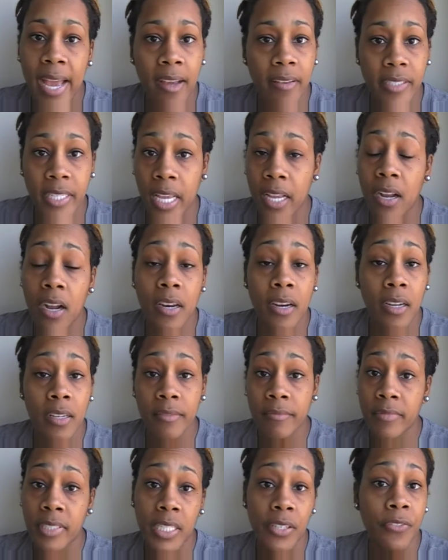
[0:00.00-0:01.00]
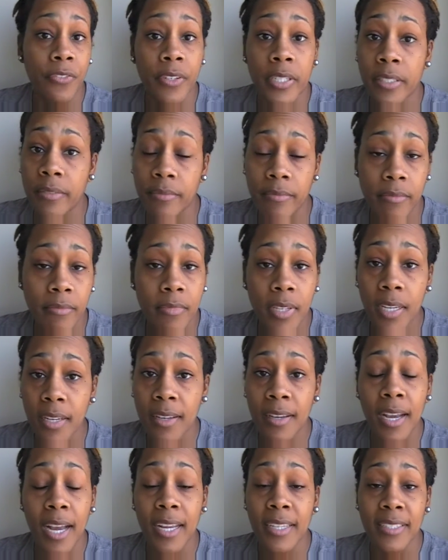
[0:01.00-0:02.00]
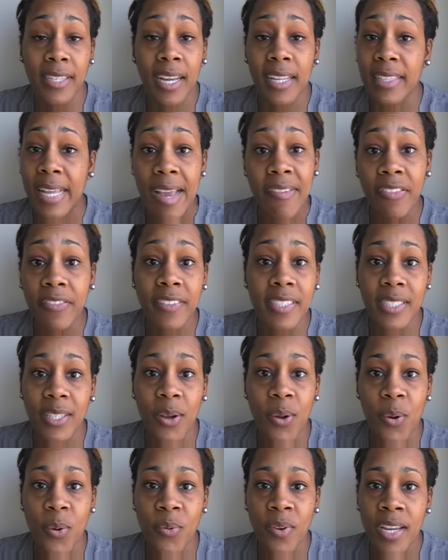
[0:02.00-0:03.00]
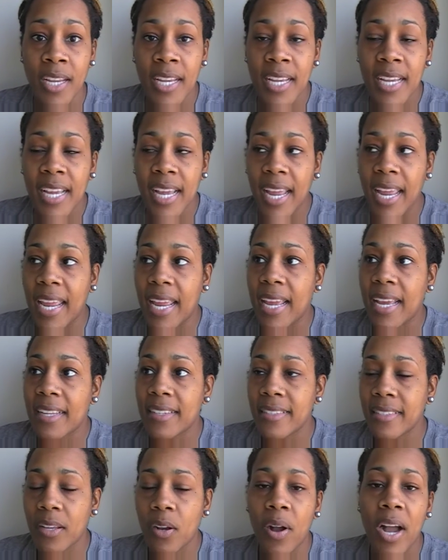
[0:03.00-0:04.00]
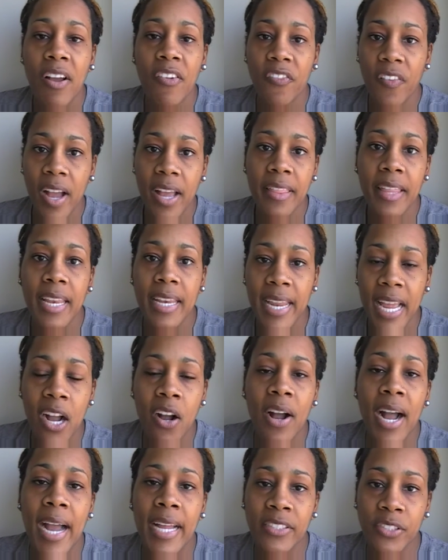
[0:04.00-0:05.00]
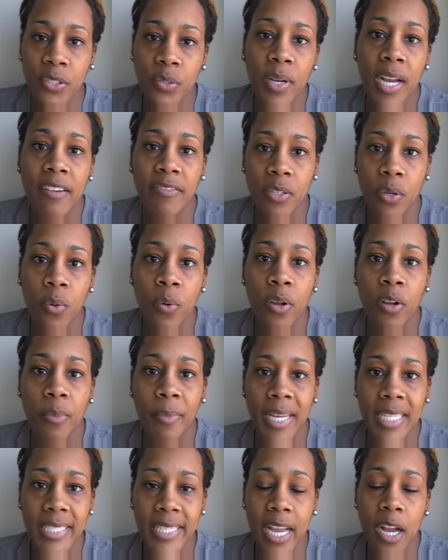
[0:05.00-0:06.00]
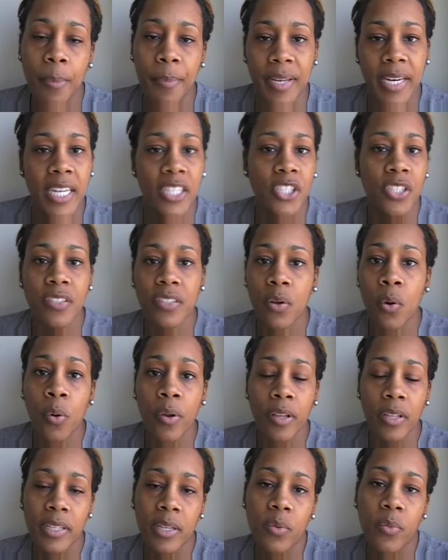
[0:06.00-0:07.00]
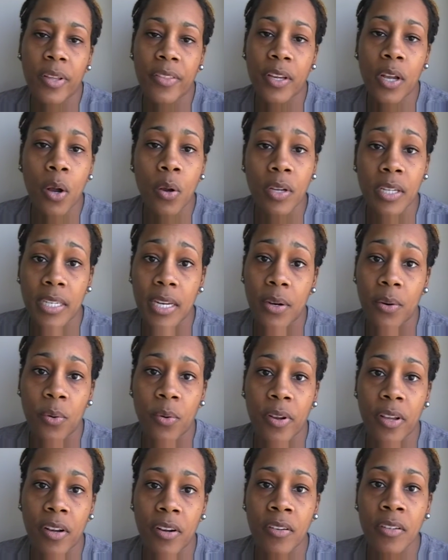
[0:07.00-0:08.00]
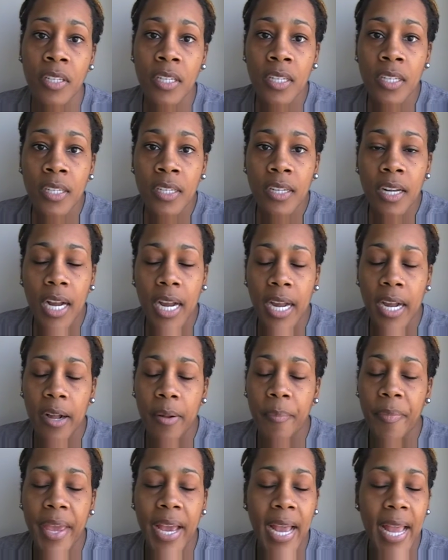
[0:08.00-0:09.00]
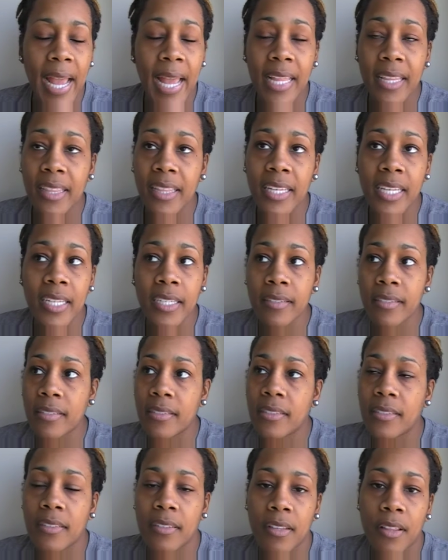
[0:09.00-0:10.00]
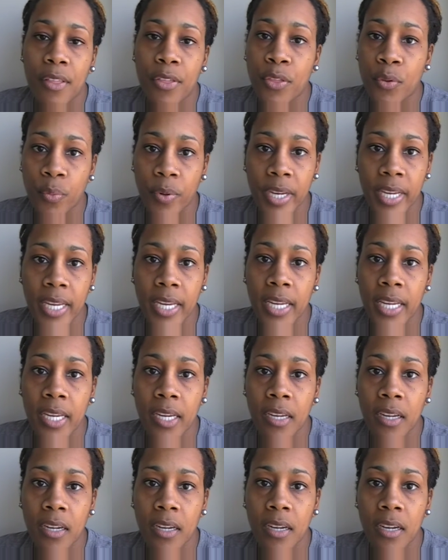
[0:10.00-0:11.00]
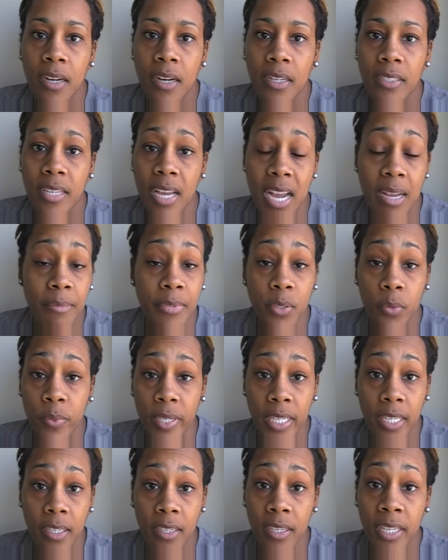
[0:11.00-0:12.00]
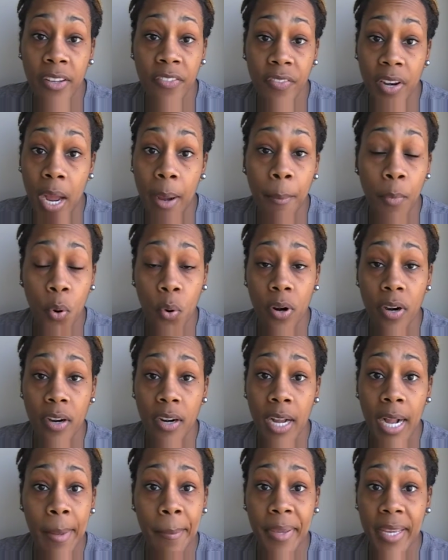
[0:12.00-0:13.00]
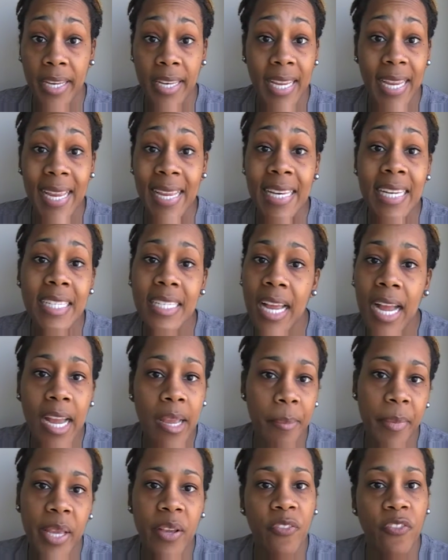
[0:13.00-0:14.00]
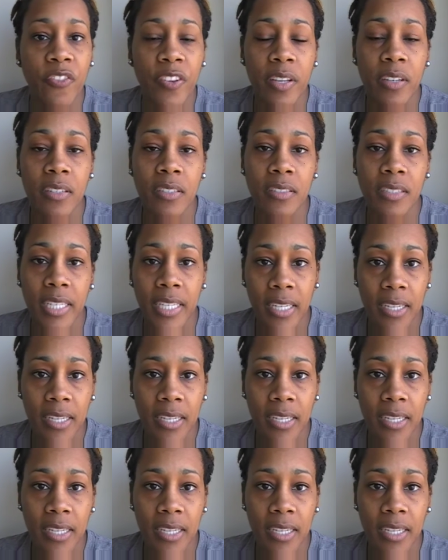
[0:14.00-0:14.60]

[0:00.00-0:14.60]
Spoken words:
take on a different a life of its own. And so I find that now I do have to oil my scalp, and I just oil it with coconut oil at least 3 times a week, if not more. I mean, anytime it feels